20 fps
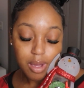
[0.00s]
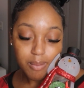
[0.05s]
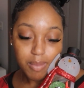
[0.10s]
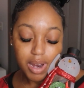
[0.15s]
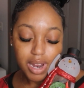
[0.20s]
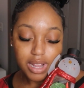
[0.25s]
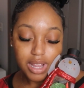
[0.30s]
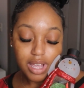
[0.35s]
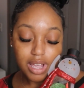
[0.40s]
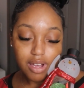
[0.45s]

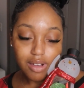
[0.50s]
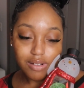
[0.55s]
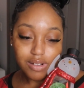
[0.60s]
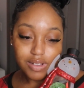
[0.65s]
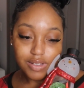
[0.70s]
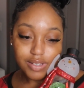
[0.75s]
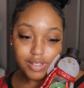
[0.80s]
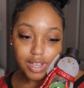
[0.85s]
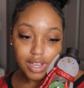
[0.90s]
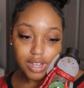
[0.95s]
But I think I'll
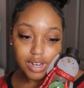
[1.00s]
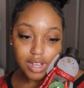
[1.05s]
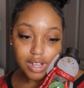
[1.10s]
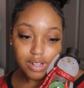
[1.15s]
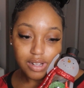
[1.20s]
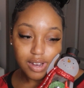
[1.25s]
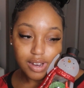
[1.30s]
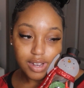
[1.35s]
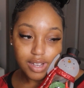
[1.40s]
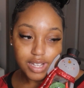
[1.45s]
decide
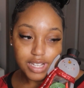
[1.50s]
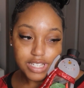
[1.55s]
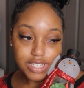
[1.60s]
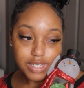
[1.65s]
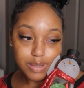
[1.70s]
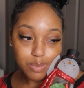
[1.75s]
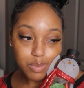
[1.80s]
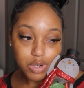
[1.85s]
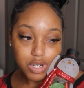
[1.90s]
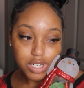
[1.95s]
after I get
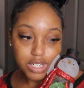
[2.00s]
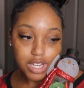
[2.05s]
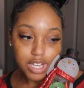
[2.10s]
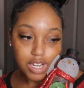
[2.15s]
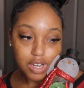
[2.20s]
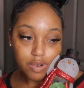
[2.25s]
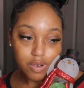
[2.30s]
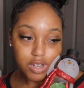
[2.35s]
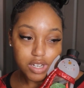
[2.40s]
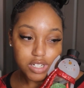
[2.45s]
some more
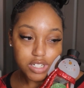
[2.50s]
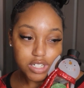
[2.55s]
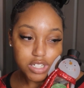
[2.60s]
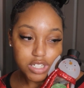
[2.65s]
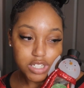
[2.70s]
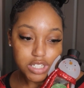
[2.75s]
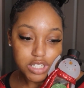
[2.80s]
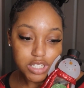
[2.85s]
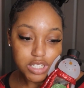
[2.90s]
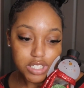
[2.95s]

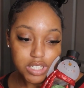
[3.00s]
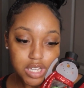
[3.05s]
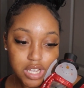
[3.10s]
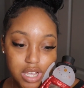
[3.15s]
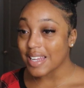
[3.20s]
decorations.